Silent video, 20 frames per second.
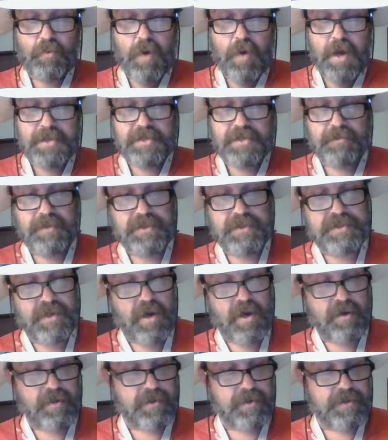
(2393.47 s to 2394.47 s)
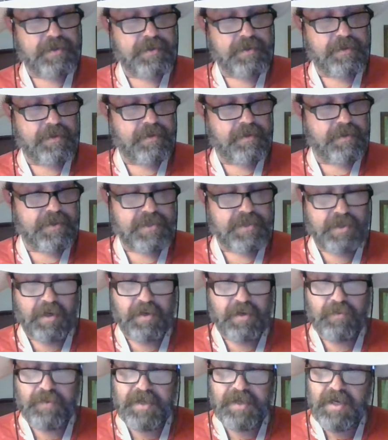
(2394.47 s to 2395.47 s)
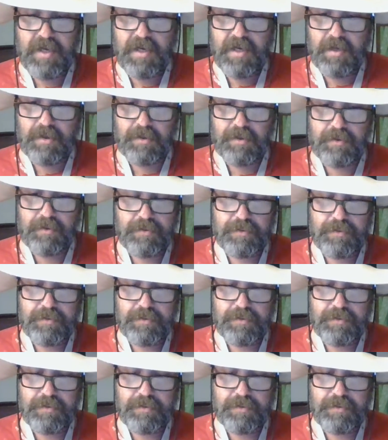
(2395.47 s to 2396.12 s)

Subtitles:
Wasserman's daughter started with an L.